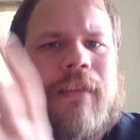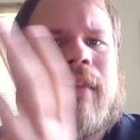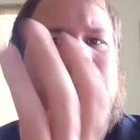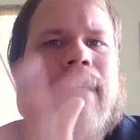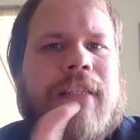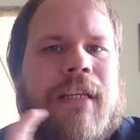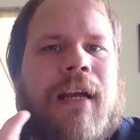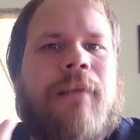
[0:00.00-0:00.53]

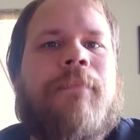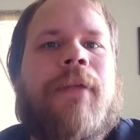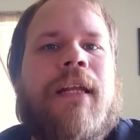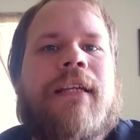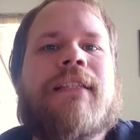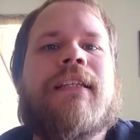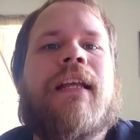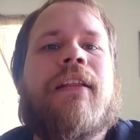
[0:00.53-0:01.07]
These
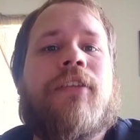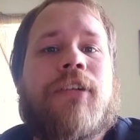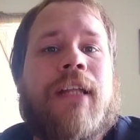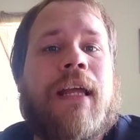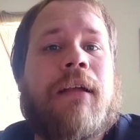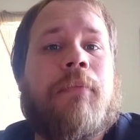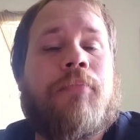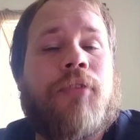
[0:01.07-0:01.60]
companies either
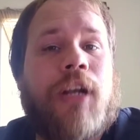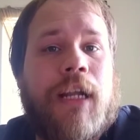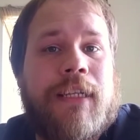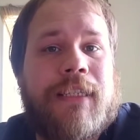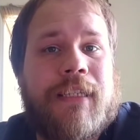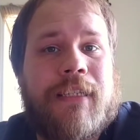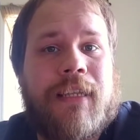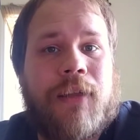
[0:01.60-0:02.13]
take a
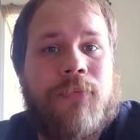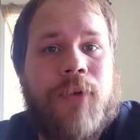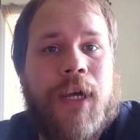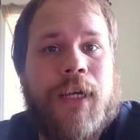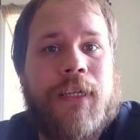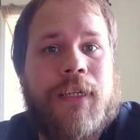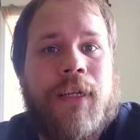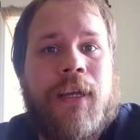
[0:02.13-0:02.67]
pre-existing
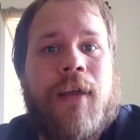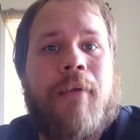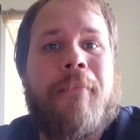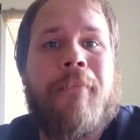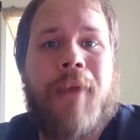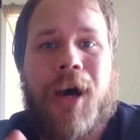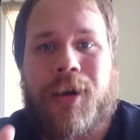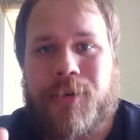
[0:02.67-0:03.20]
font,
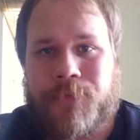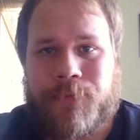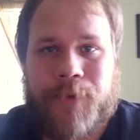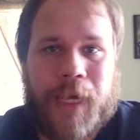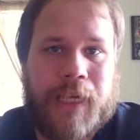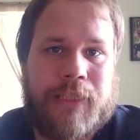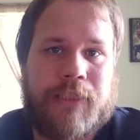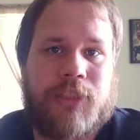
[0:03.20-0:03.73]

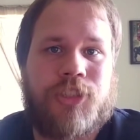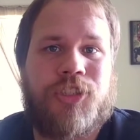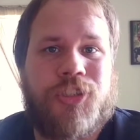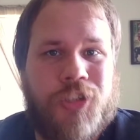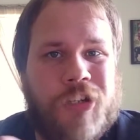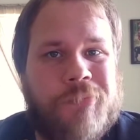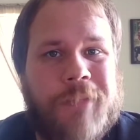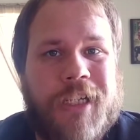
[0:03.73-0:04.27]
modify it
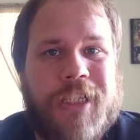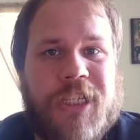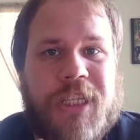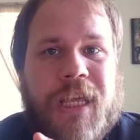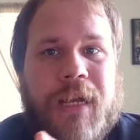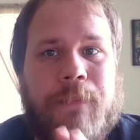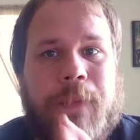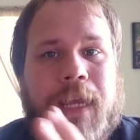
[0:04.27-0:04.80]
so much
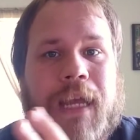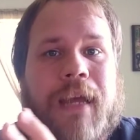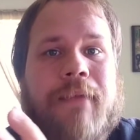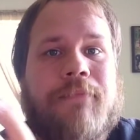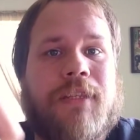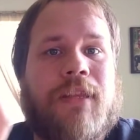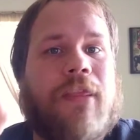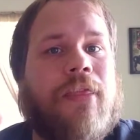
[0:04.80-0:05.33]
that it
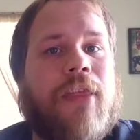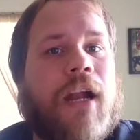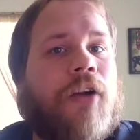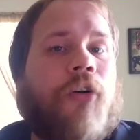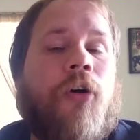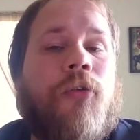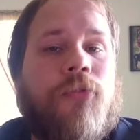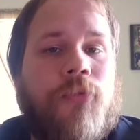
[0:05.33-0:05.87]
becomes
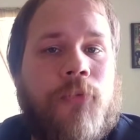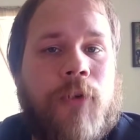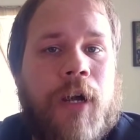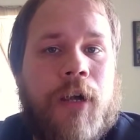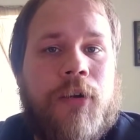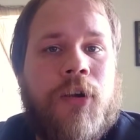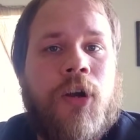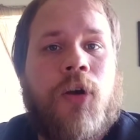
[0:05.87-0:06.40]
their own
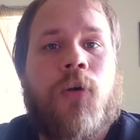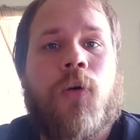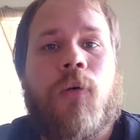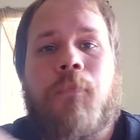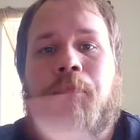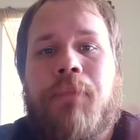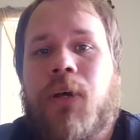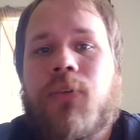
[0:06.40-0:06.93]
font,
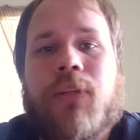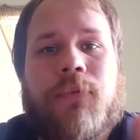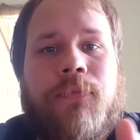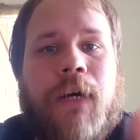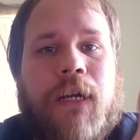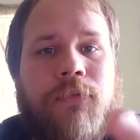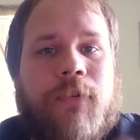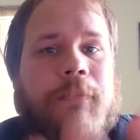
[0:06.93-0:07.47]
or build a
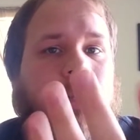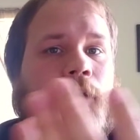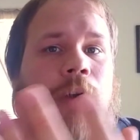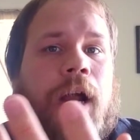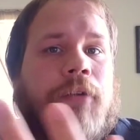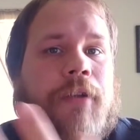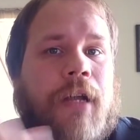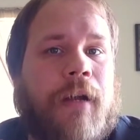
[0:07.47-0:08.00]
font from the
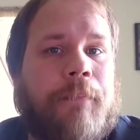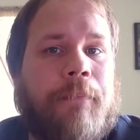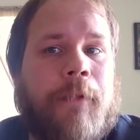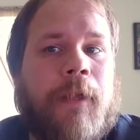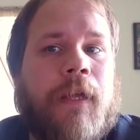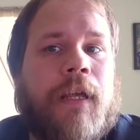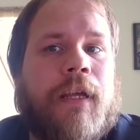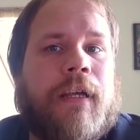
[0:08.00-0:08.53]
ground up.
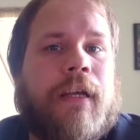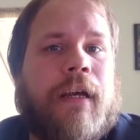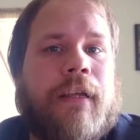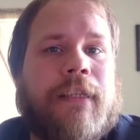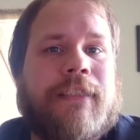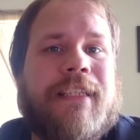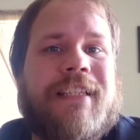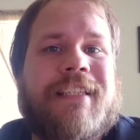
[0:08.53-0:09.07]

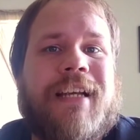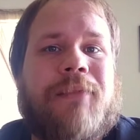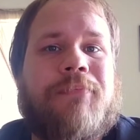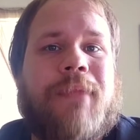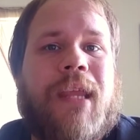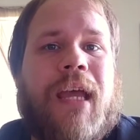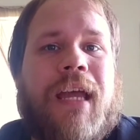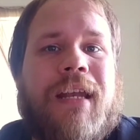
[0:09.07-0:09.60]
This is
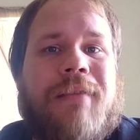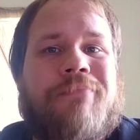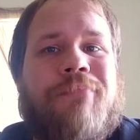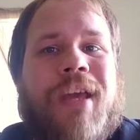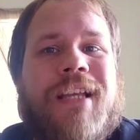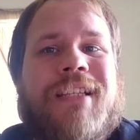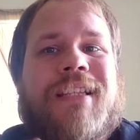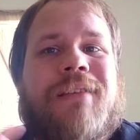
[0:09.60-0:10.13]
something that
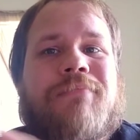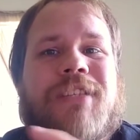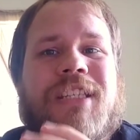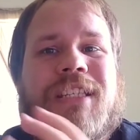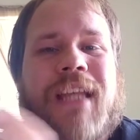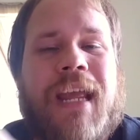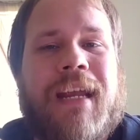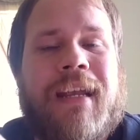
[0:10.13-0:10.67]
makes them
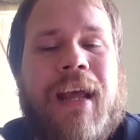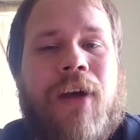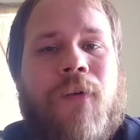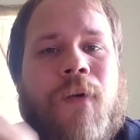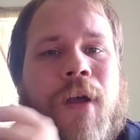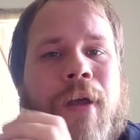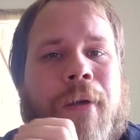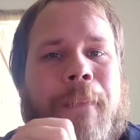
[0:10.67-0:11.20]
stand
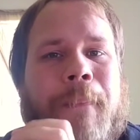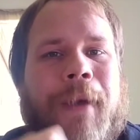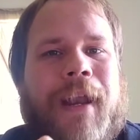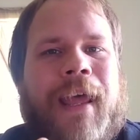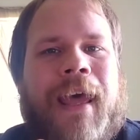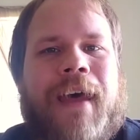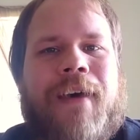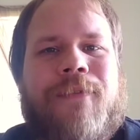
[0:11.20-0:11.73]
out, but
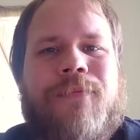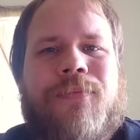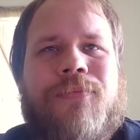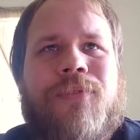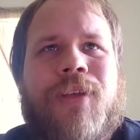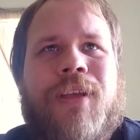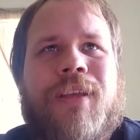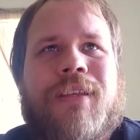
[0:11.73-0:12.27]

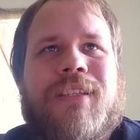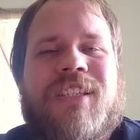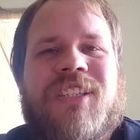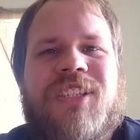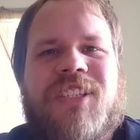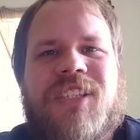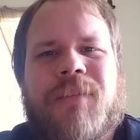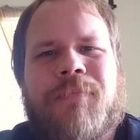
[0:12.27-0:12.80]
have
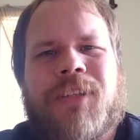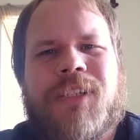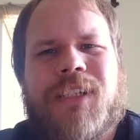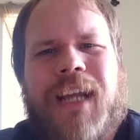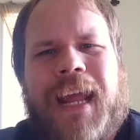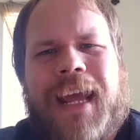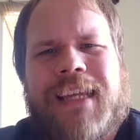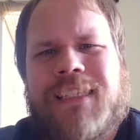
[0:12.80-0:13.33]

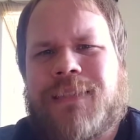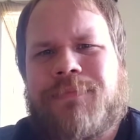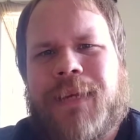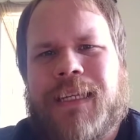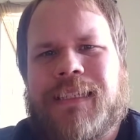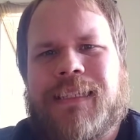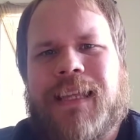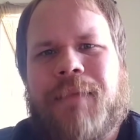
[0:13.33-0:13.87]
similar
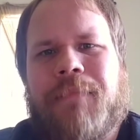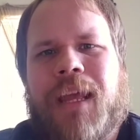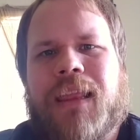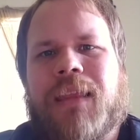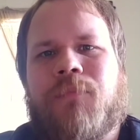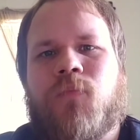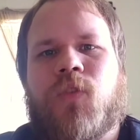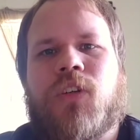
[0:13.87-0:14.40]
aspects that
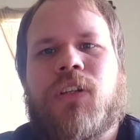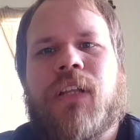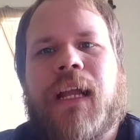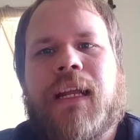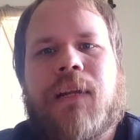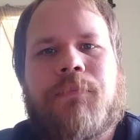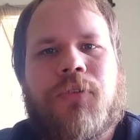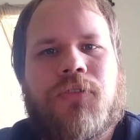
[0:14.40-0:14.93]
make them
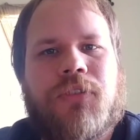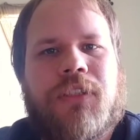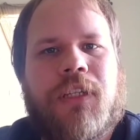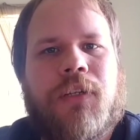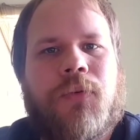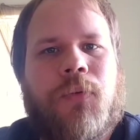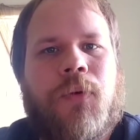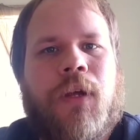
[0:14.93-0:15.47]
relatable
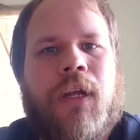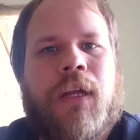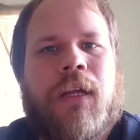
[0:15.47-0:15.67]
to